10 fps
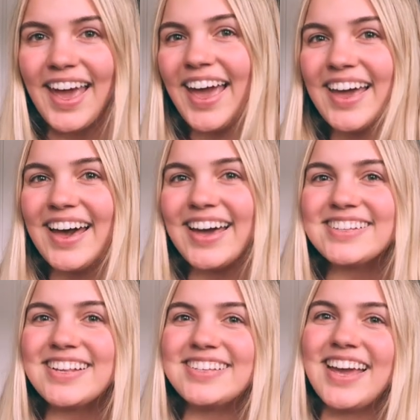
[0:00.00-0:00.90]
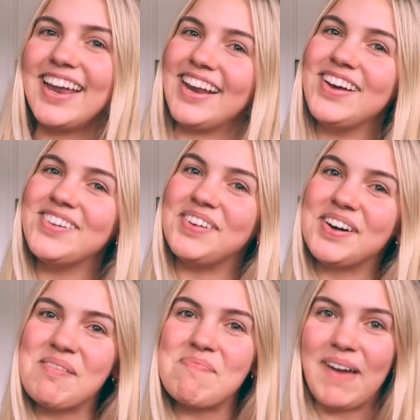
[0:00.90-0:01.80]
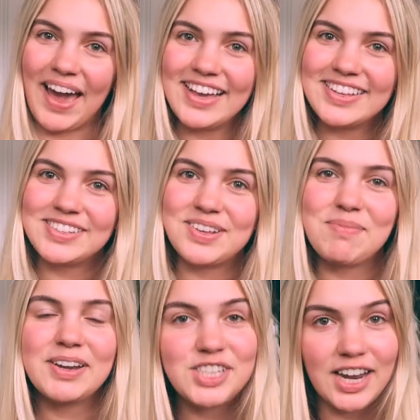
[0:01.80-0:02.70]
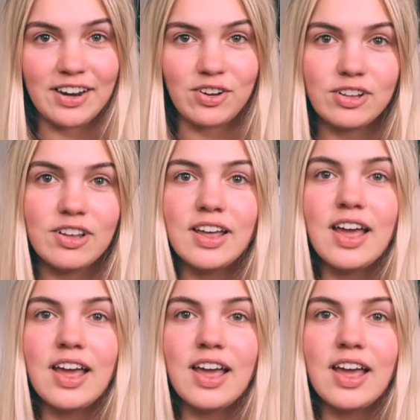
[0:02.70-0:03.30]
Hey guys, it's Hannah. Welcome back to my channel.